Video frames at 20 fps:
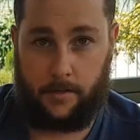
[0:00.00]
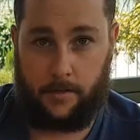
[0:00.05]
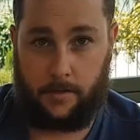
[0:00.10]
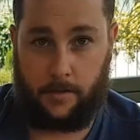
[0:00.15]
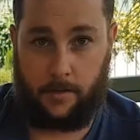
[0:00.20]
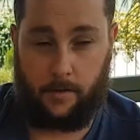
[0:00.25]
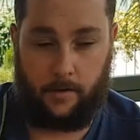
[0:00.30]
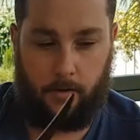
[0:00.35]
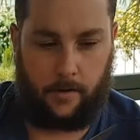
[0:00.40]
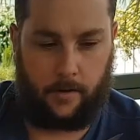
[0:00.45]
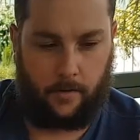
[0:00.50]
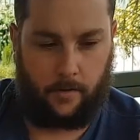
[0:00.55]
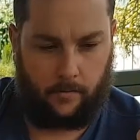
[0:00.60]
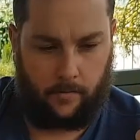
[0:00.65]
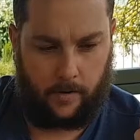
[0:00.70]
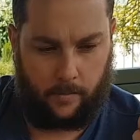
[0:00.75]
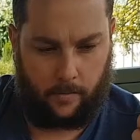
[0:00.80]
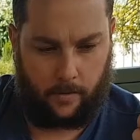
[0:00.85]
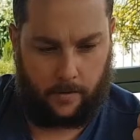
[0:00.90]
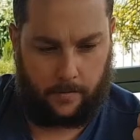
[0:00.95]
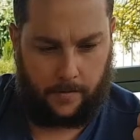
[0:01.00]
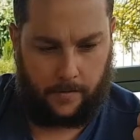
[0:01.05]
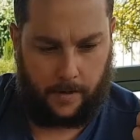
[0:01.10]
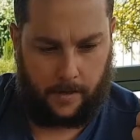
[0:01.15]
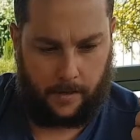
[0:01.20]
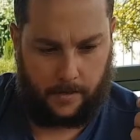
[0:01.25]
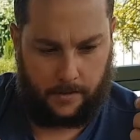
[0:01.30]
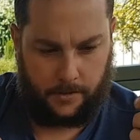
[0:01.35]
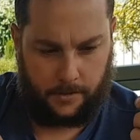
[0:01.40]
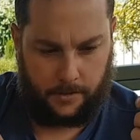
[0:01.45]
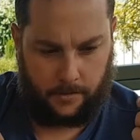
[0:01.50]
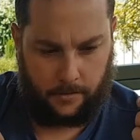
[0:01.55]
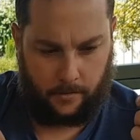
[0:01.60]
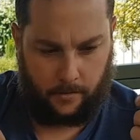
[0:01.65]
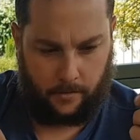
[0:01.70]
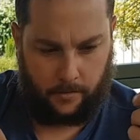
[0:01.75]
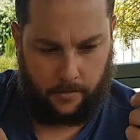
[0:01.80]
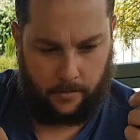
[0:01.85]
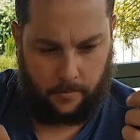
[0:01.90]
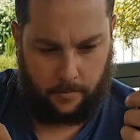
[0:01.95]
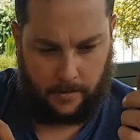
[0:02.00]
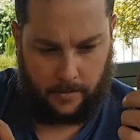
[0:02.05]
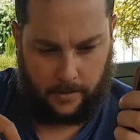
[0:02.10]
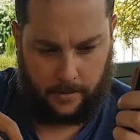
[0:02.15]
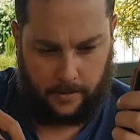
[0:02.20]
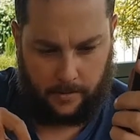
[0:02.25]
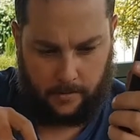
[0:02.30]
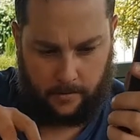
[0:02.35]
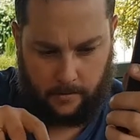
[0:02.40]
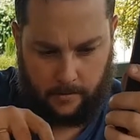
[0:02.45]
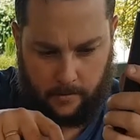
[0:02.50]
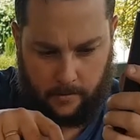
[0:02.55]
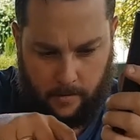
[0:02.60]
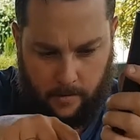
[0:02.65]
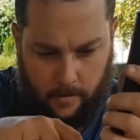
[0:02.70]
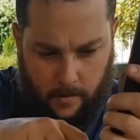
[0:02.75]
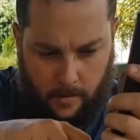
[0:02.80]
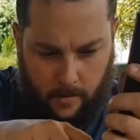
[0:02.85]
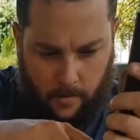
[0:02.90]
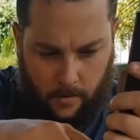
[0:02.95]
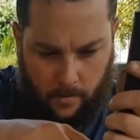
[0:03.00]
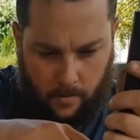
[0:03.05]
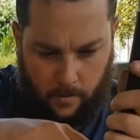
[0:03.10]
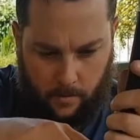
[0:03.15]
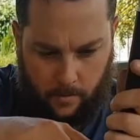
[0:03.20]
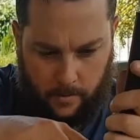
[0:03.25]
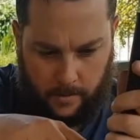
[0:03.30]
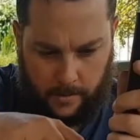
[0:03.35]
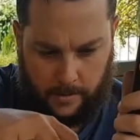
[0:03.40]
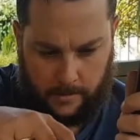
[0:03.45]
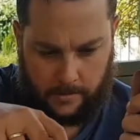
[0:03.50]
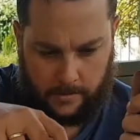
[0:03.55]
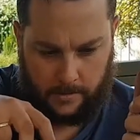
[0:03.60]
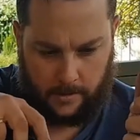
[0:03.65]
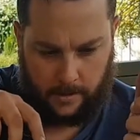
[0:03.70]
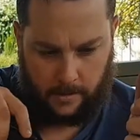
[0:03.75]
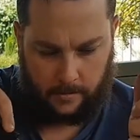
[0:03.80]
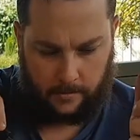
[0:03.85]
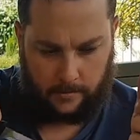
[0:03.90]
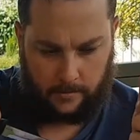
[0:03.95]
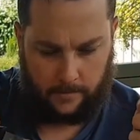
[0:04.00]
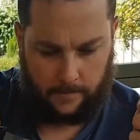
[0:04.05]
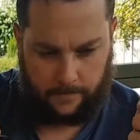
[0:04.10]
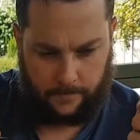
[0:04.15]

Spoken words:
so you can rework the edge on your blade when it gets dull.